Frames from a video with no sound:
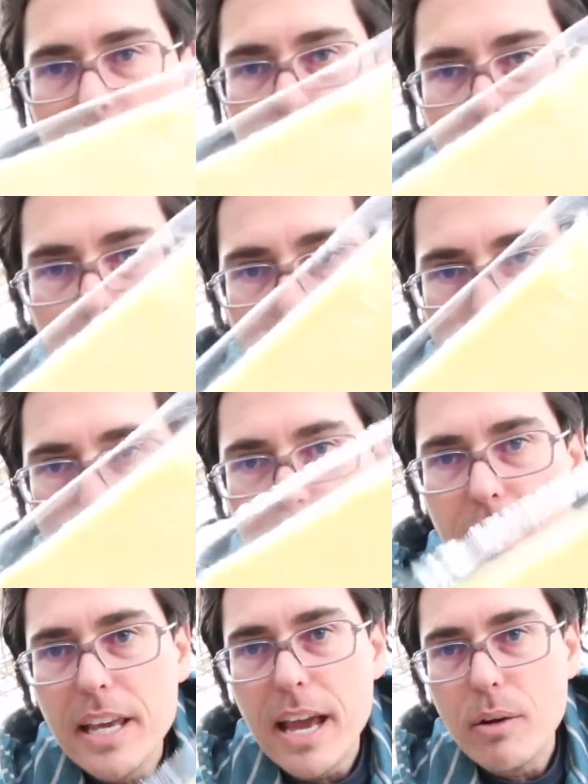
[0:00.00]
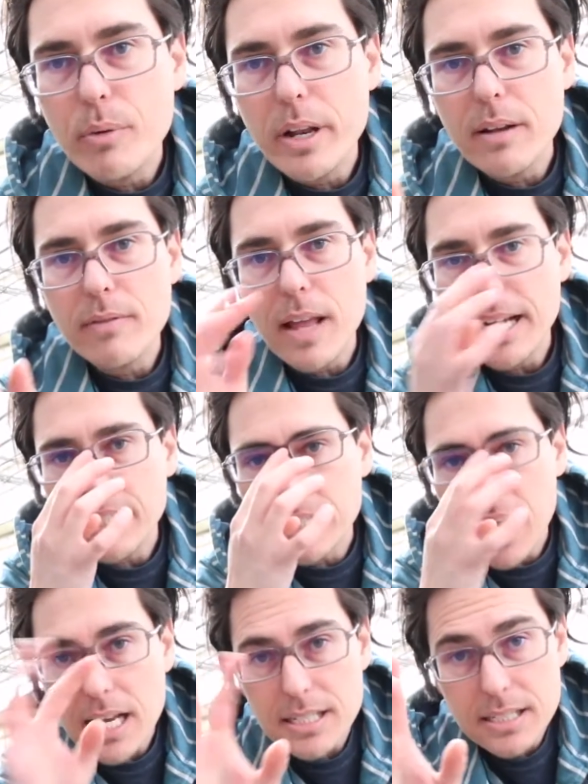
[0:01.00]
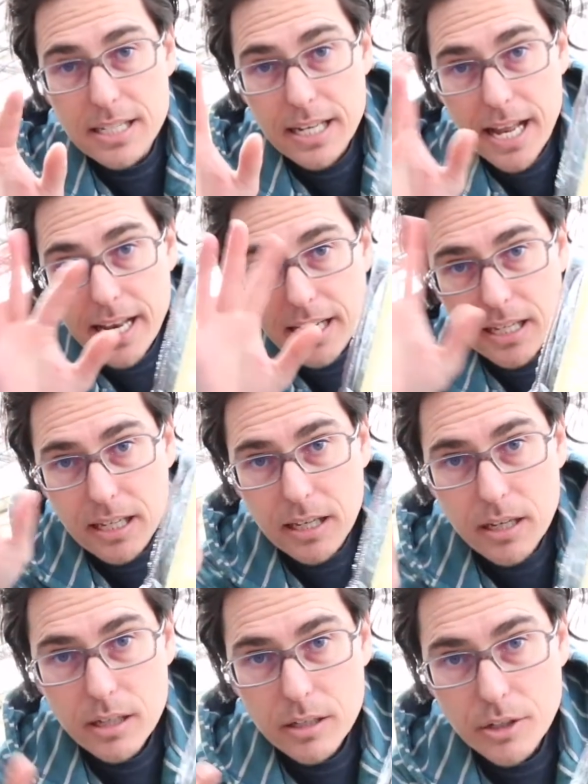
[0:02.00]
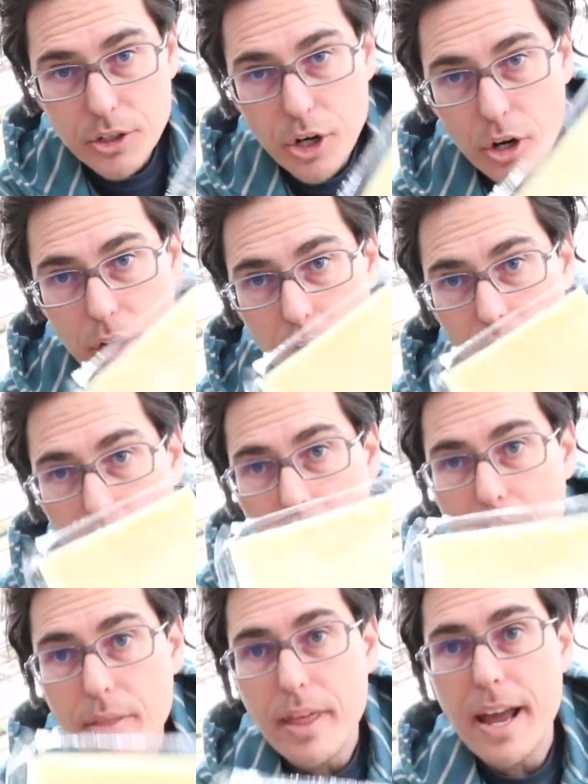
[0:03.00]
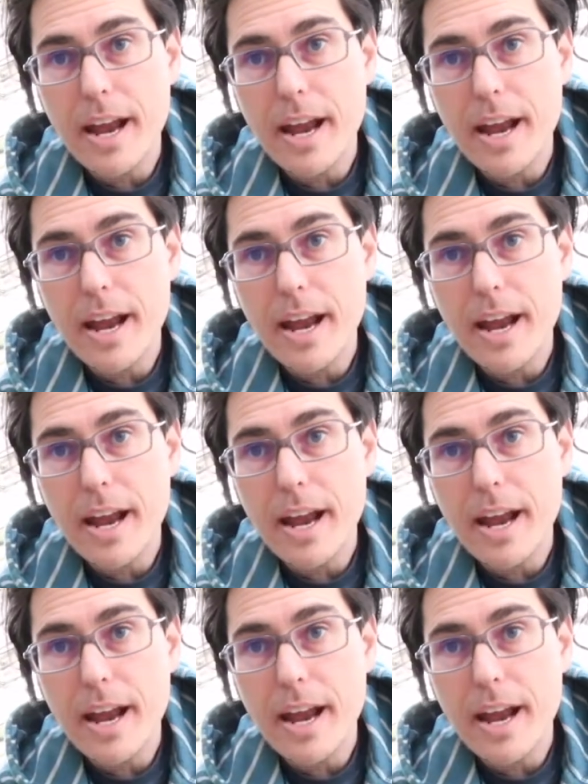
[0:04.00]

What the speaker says: cloth to get rid of like dust and any dirt around the